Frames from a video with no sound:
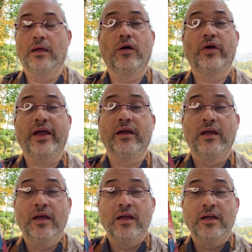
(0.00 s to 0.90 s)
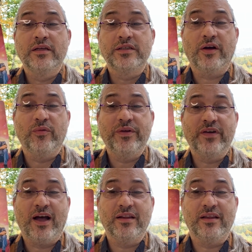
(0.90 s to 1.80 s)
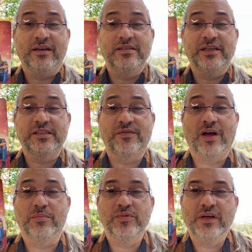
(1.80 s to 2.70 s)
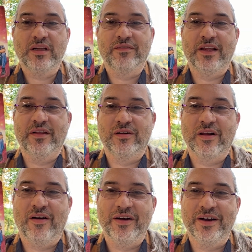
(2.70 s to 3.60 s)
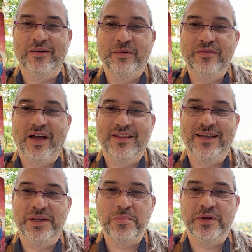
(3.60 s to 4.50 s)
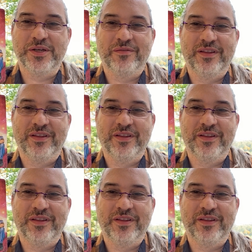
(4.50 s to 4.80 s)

Okay, so we've got the Six of Cups. What a lovely little card here. We've got the image of